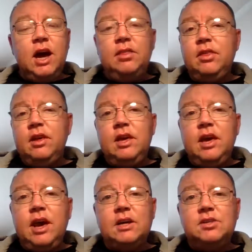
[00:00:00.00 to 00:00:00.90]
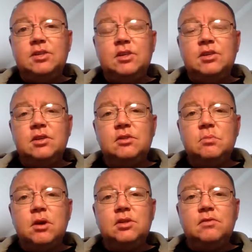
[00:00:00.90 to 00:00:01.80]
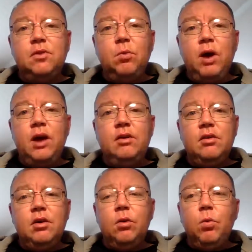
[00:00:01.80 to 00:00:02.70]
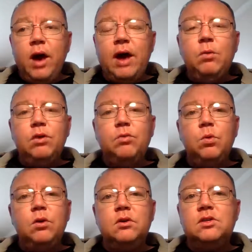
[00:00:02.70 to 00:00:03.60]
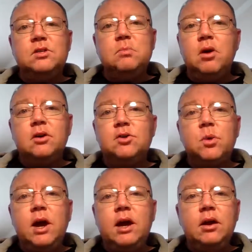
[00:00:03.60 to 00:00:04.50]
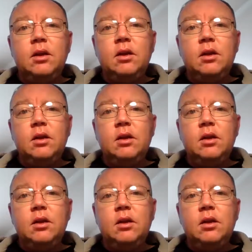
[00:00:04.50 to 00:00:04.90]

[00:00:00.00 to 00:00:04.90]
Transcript: I think he has just as much of a way with words as Mark Twain.